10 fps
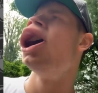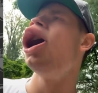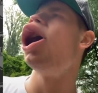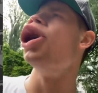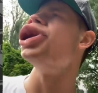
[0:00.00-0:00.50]

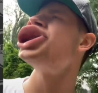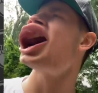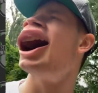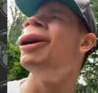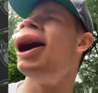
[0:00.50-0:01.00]
Oh,
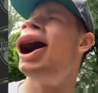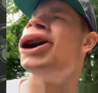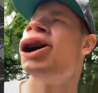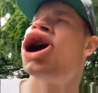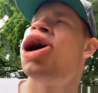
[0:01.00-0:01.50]
ciao
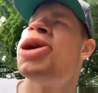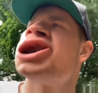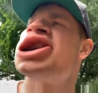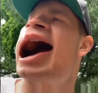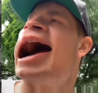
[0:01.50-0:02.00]
Mario, come
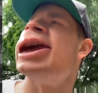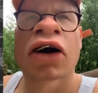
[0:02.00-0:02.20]
stai?